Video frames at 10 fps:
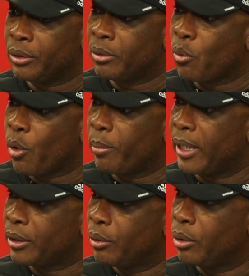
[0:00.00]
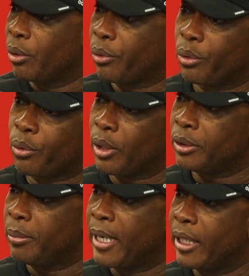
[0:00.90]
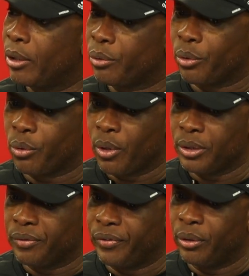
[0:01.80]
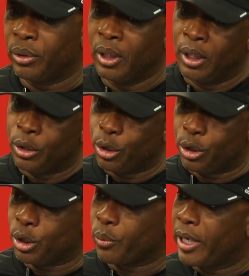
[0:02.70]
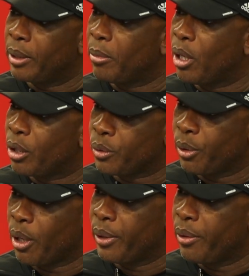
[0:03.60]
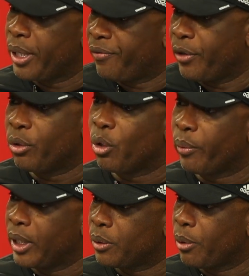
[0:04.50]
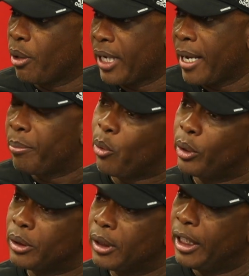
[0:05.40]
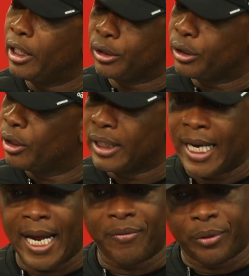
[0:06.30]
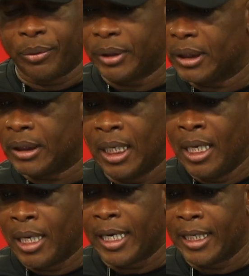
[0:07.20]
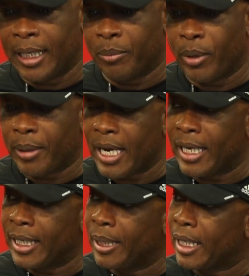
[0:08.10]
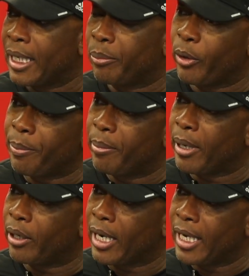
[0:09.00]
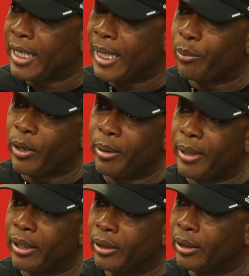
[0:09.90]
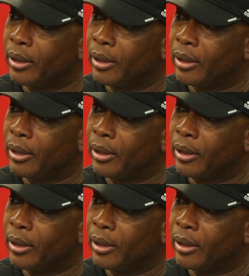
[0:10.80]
of quarterback school. Don't throw across your body. Don't throw across the field. Should have just ran the ball because we already were in field goal range. We already had points. And he understood that after. I got to prep him better. I got to get him ready better.